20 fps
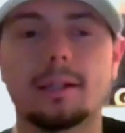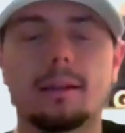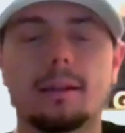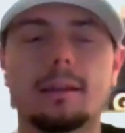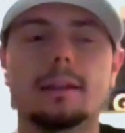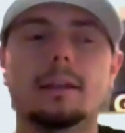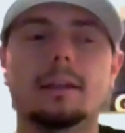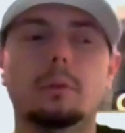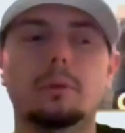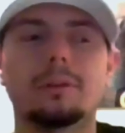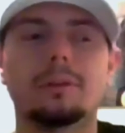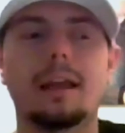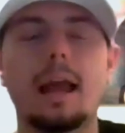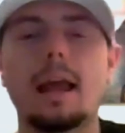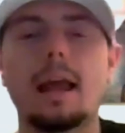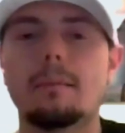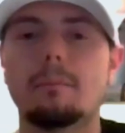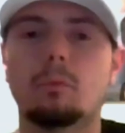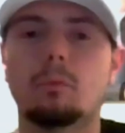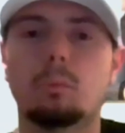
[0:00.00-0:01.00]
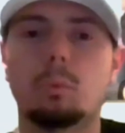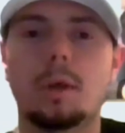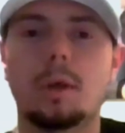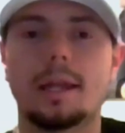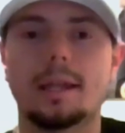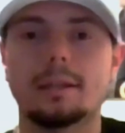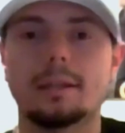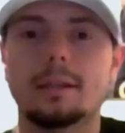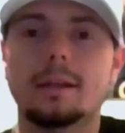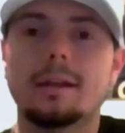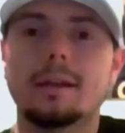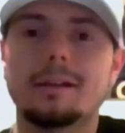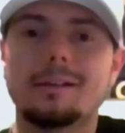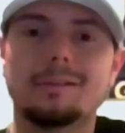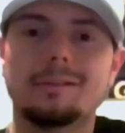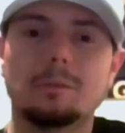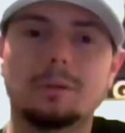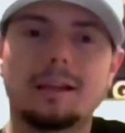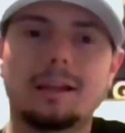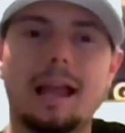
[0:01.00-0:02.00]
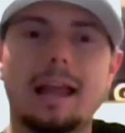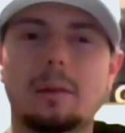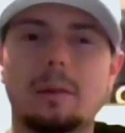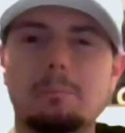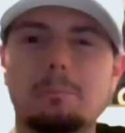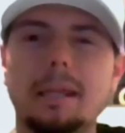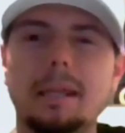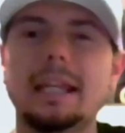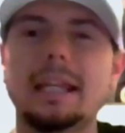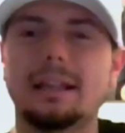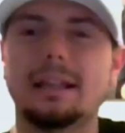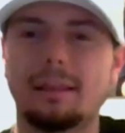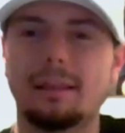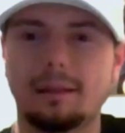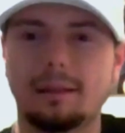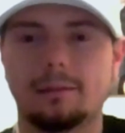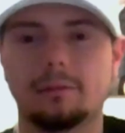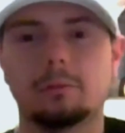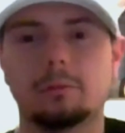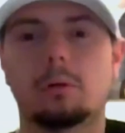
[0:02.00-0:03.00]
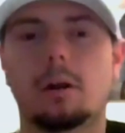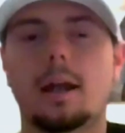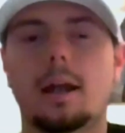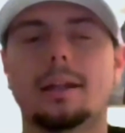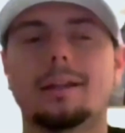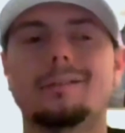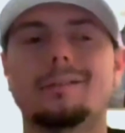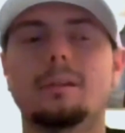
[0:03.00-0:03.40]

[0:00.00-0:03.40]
You see, there were times when she would kind of bait Sandy Ryan.